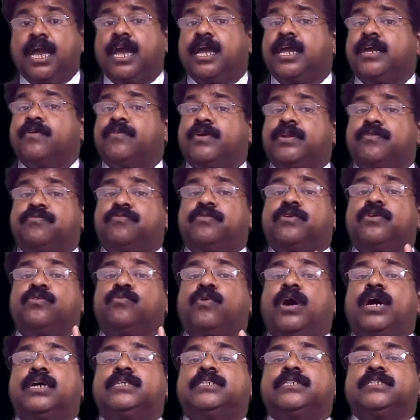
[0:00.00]
Even for
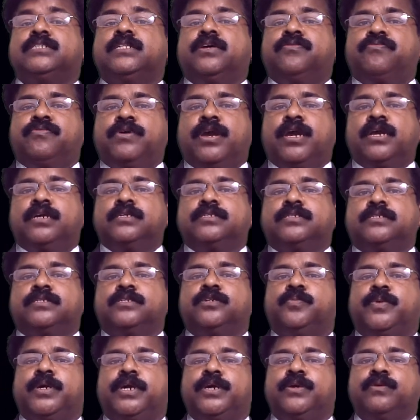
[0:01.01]
washing the face,
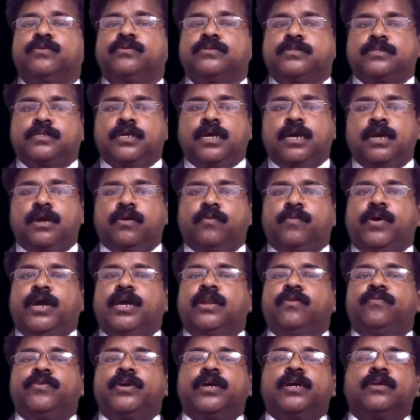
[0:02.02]
you may use.
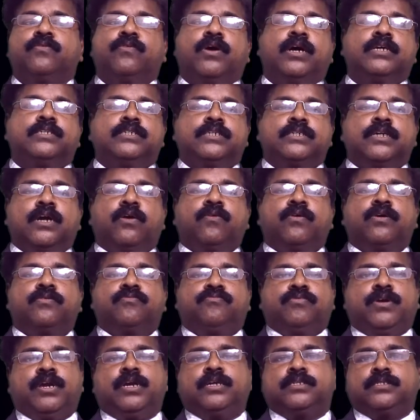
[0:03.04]
While we are washing our
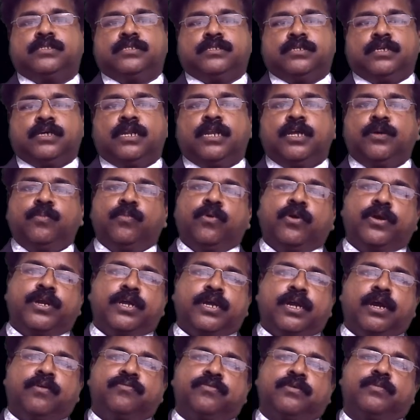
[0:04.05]
face, early
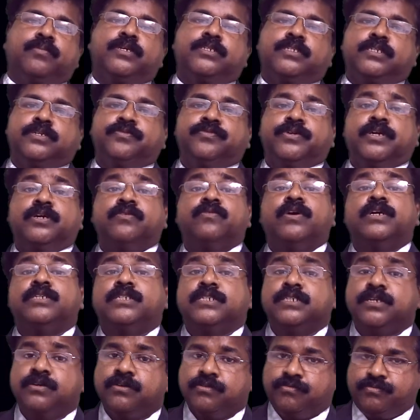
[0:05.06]
morning after brushing, we are
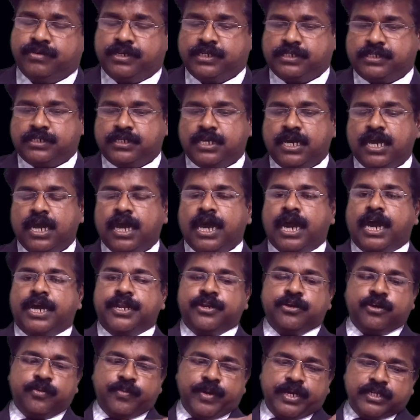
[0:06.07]
washing our face,
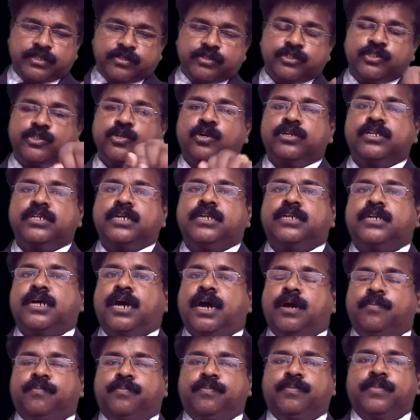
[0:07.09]
and you may switch on the
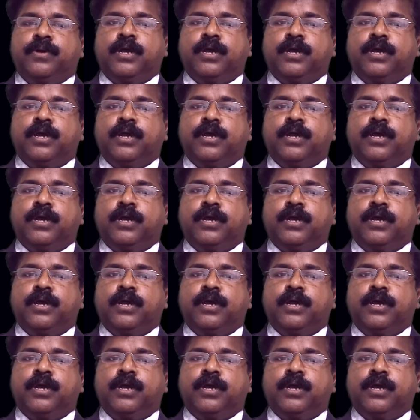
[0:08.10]
tap.